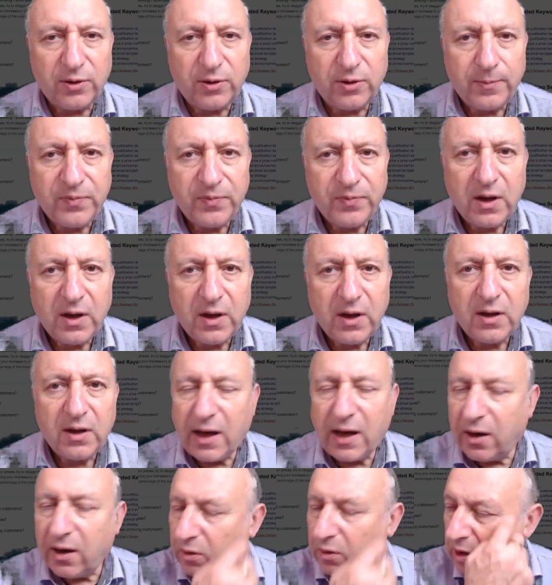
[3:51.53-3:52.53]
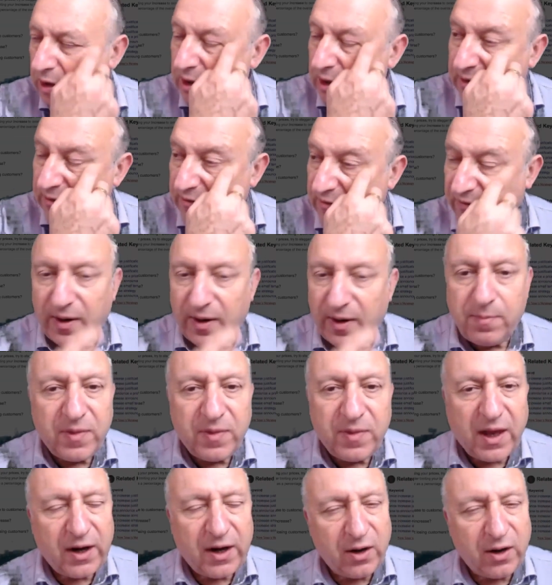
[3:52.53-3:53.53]
Now, flip that
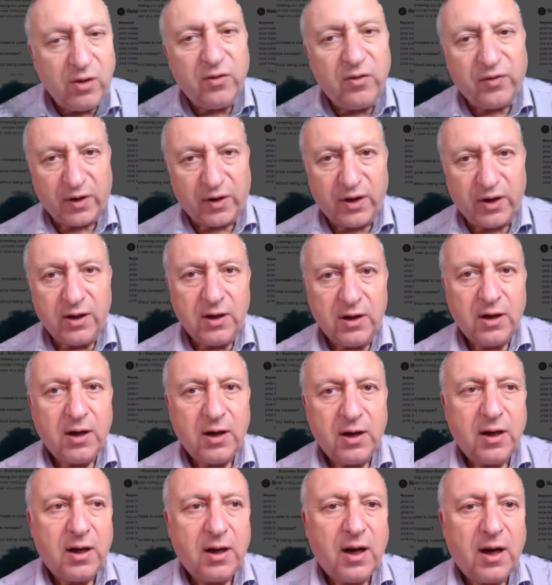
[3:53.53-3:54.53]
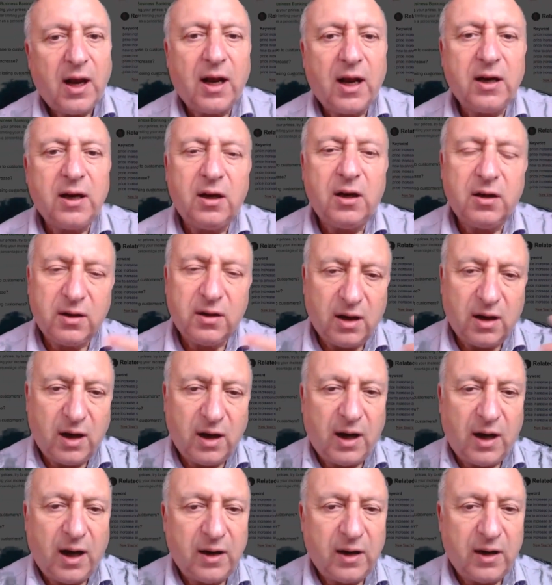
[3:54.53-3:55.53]
over, and
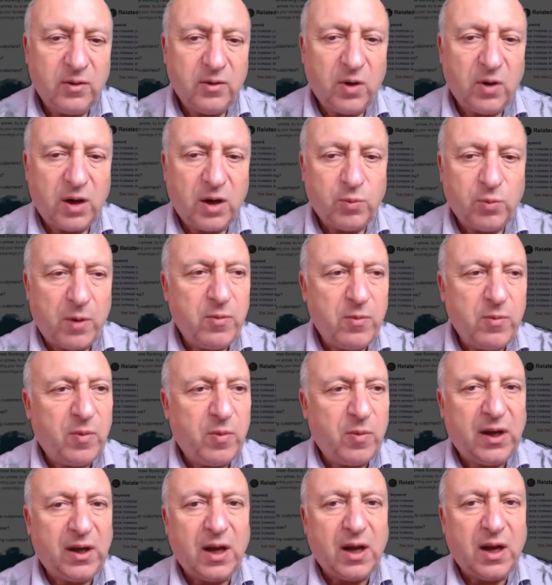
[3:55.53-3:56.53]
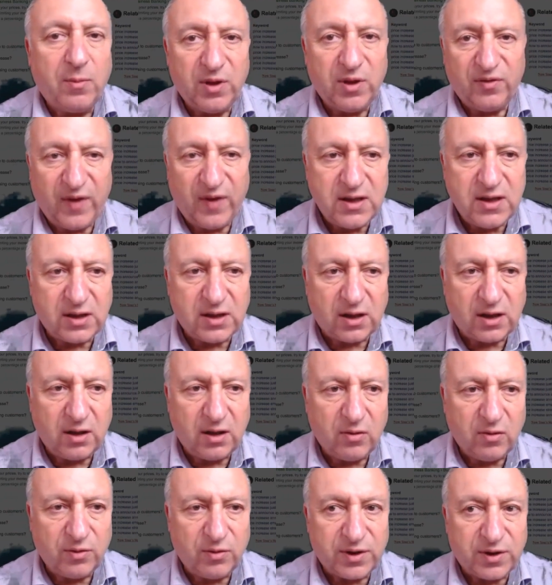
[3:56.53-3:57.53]
and when we become the vendor or the
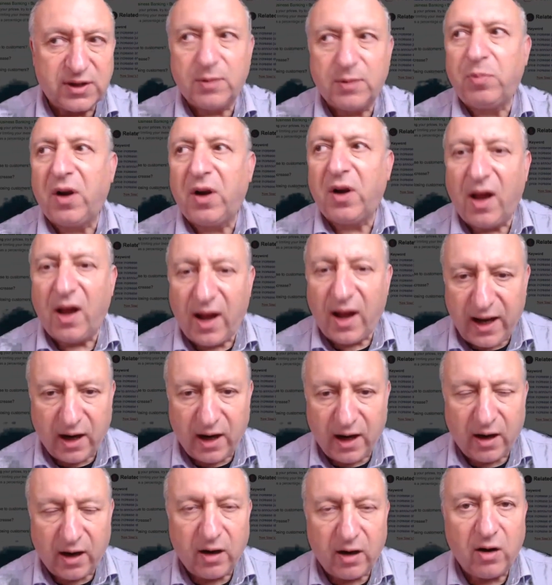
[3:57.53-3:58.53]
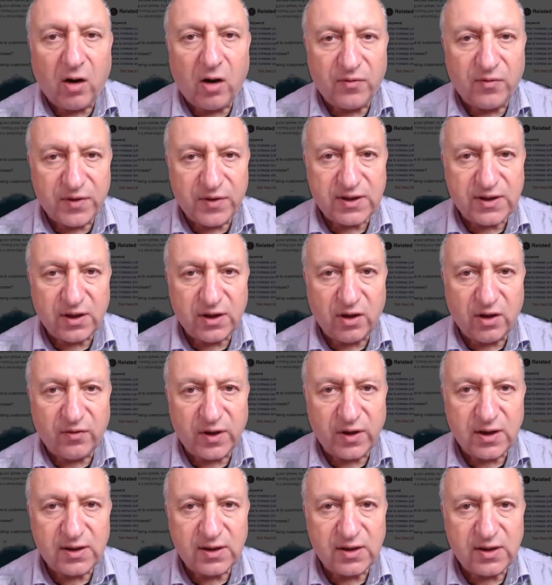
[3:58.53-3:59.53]
supplier of the
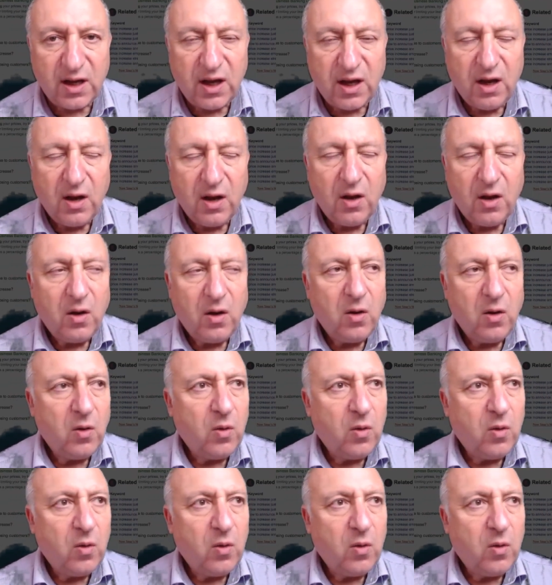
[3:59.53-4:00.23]
service, we